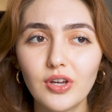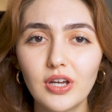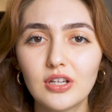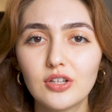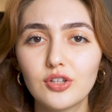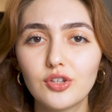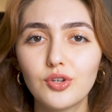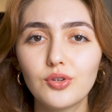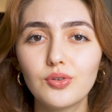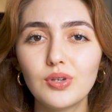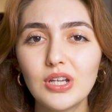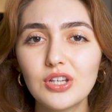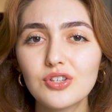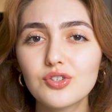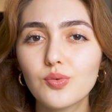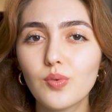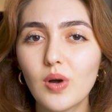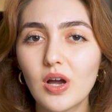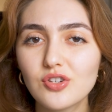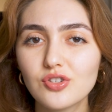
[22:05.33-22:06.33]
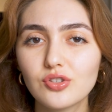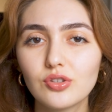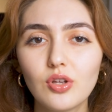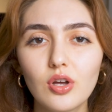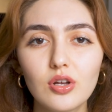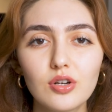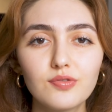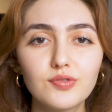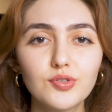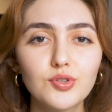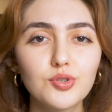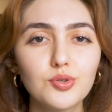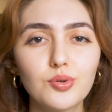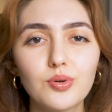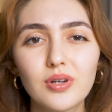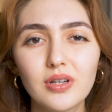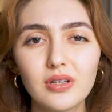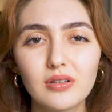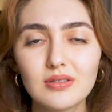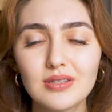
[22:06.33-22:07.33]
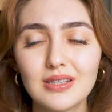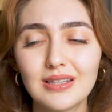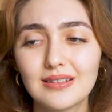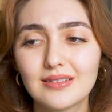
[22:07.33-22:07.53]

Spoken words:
and you need to watch a lot of tutorials